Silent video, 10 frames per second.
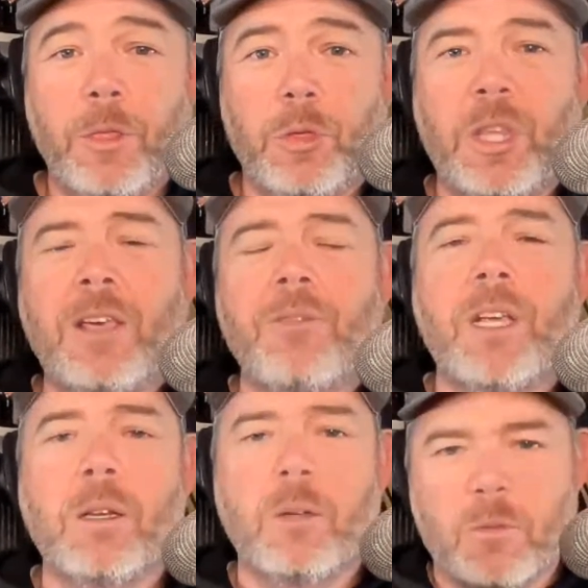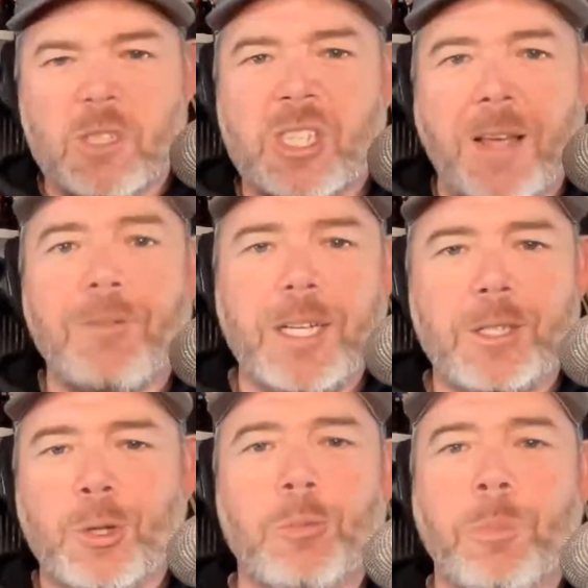giving
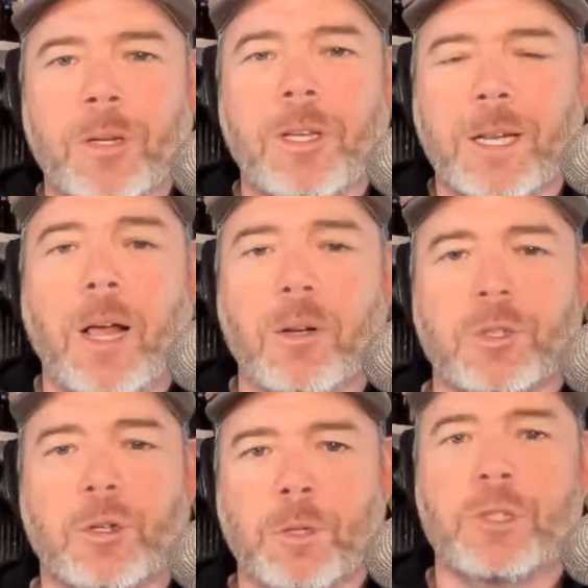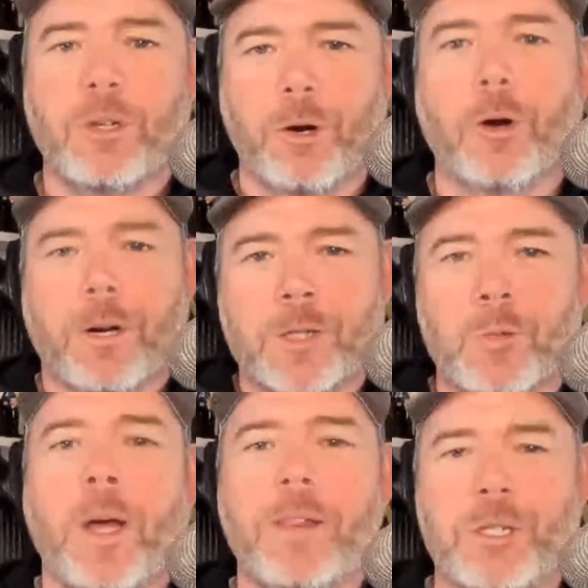$72 million to Christian Kirk is
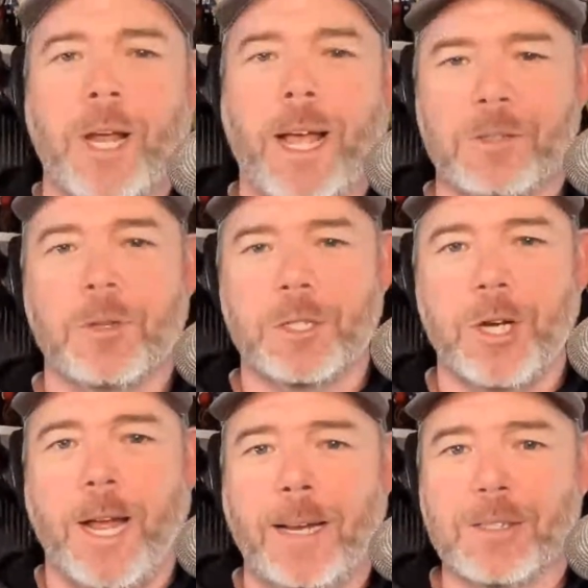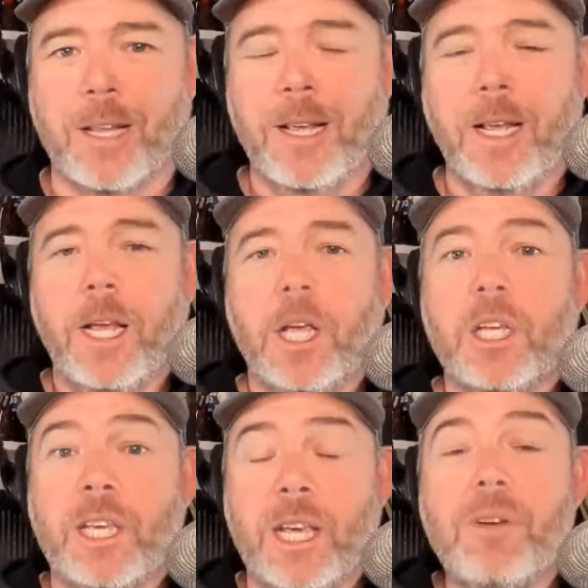why the Jags are the Jags.
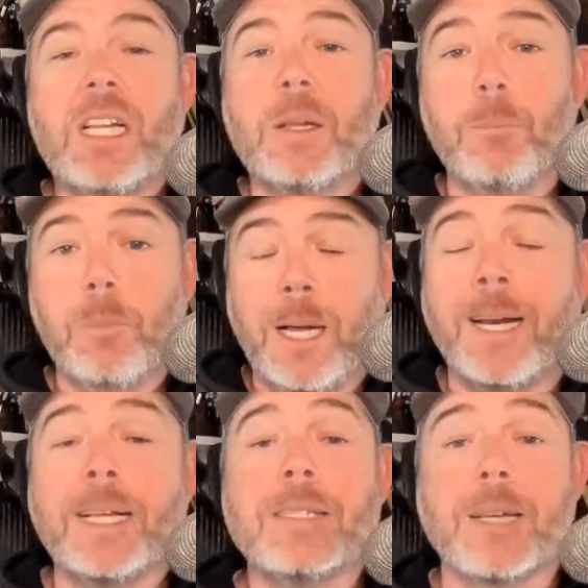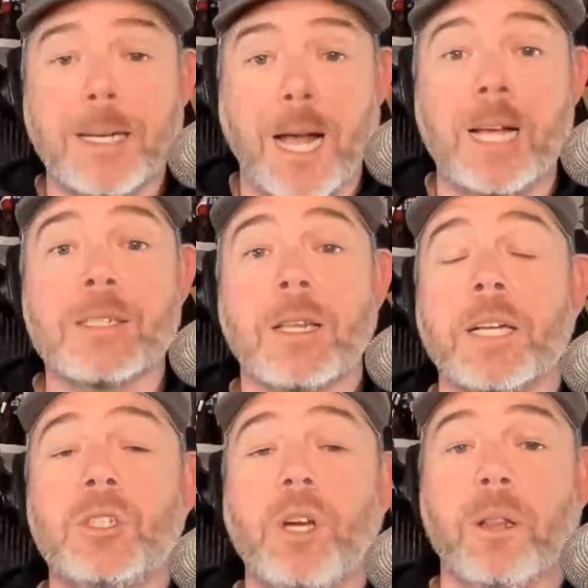Giving the money to guys
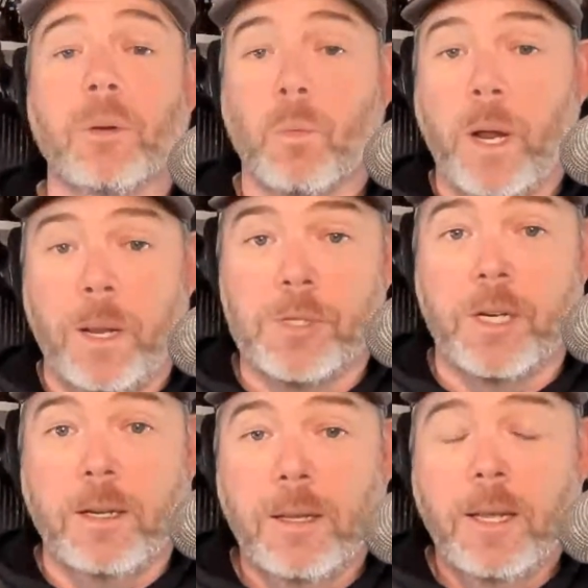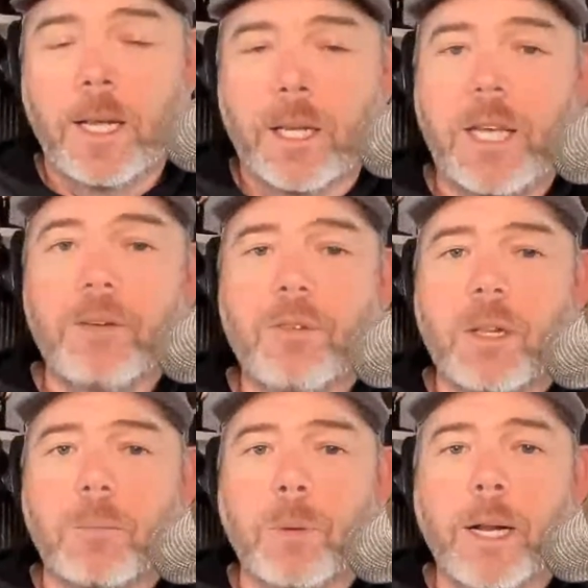like Jalen Ramsey, giving
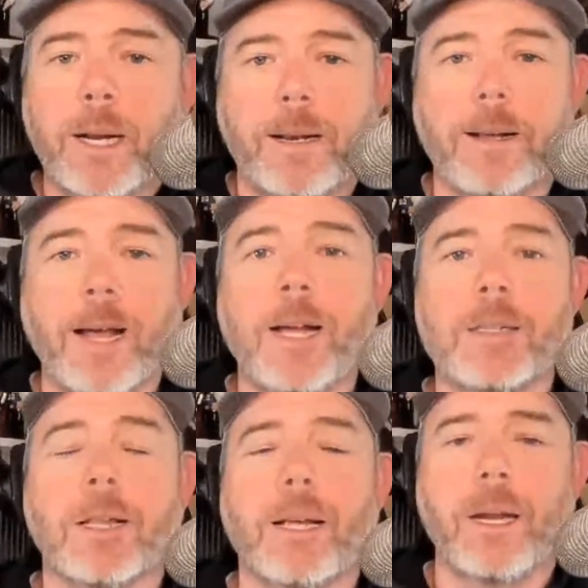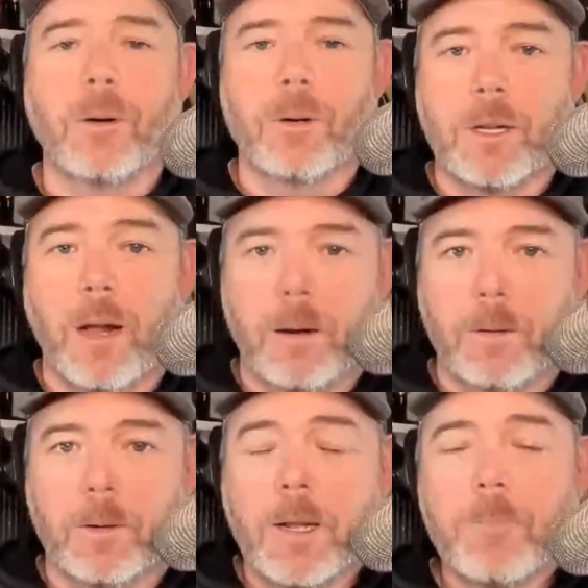the money to guys like Aaron
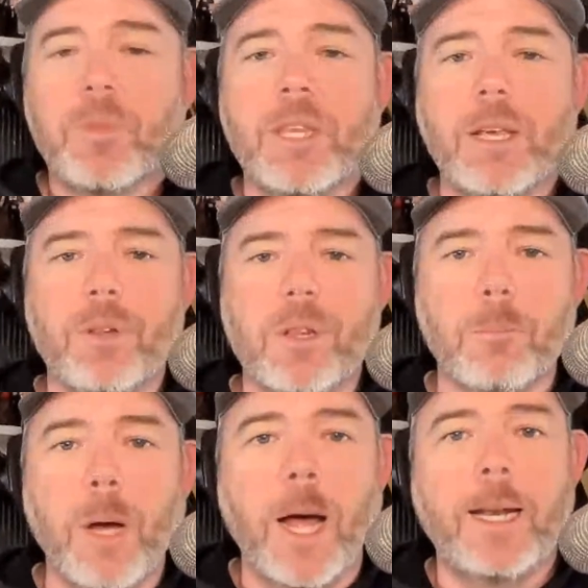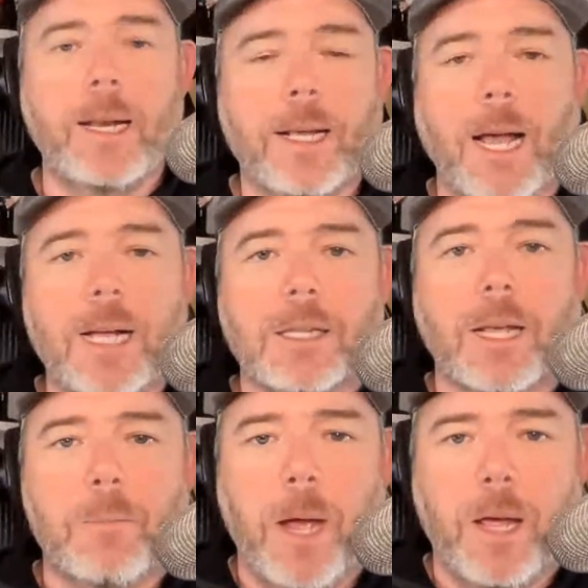Donald, giving the money to guys
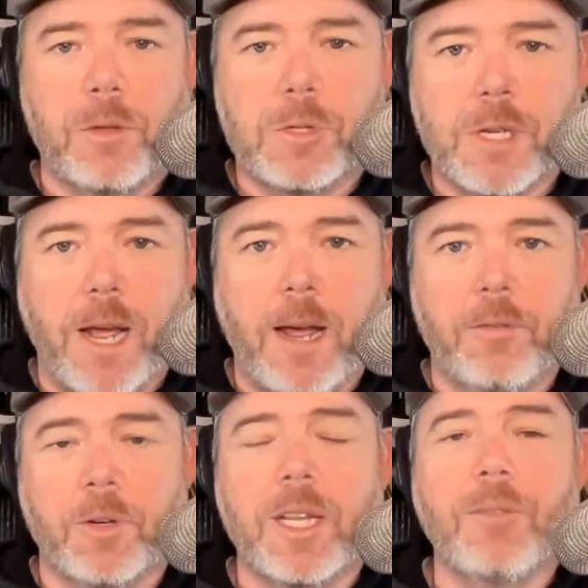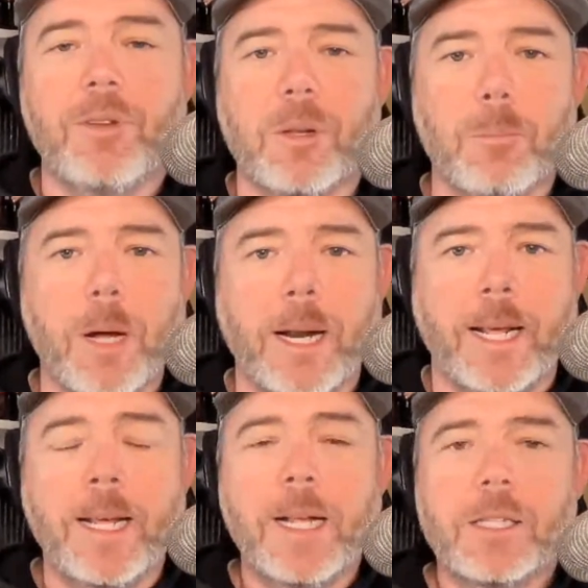like Matthew Stafford, giving the
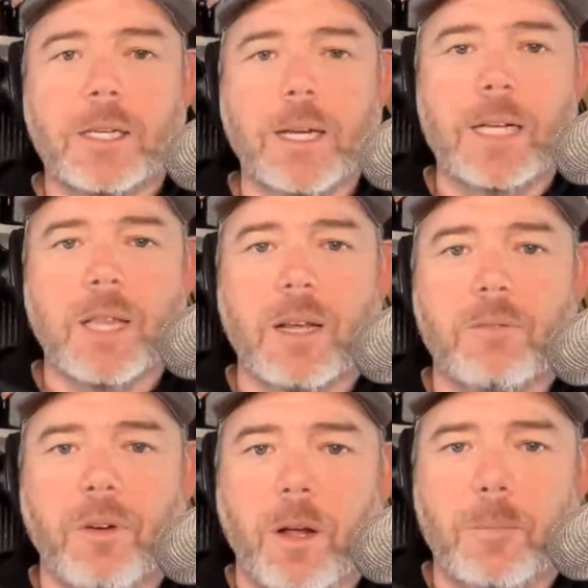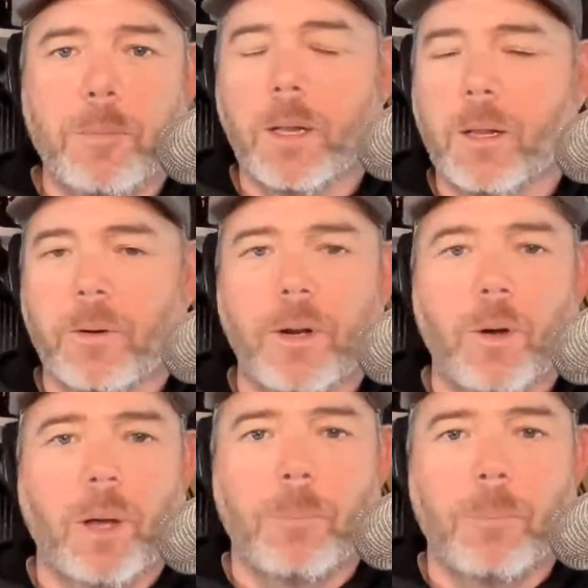money to guys like Von Miller and Odell